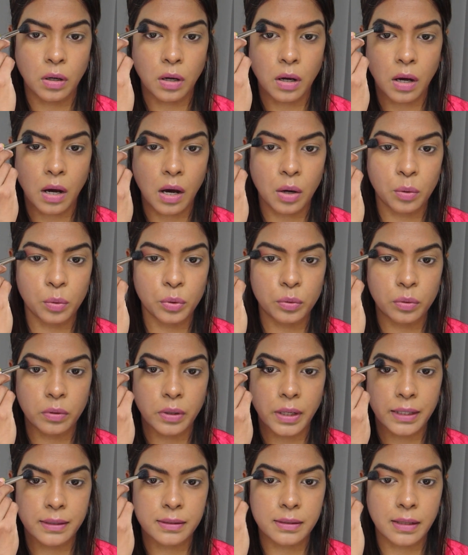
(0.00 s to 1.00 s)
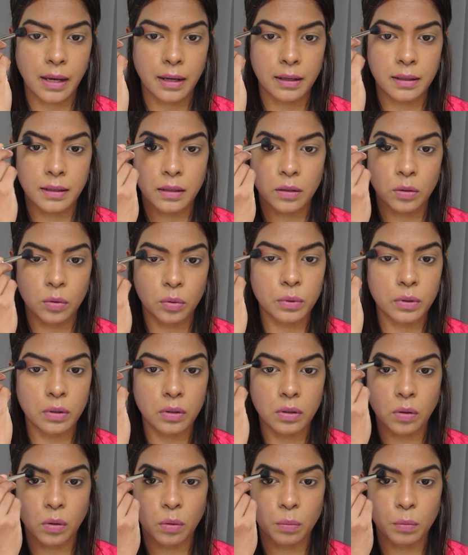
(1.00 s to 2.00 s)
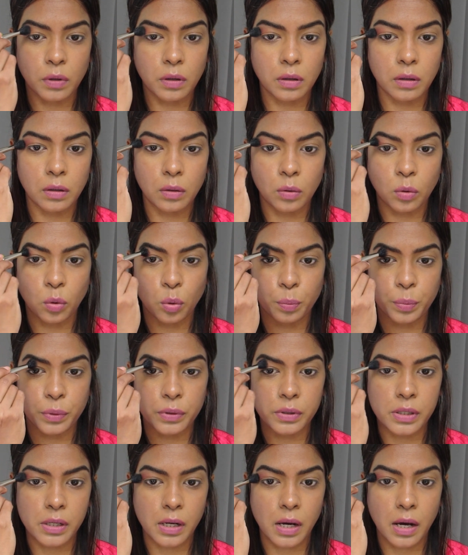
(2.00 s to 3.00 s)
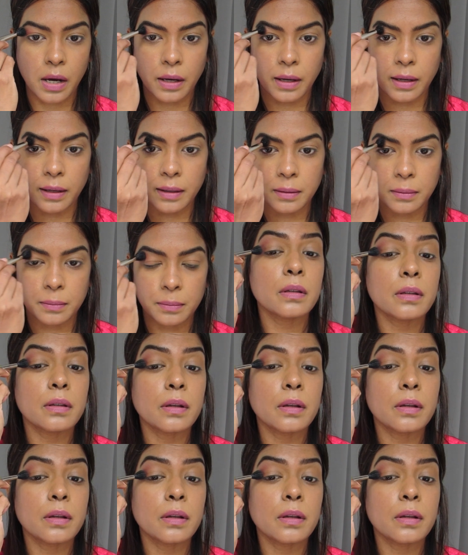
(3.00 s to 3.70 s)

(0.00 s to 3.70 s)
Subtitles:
how to exactly look at the normal opened eye.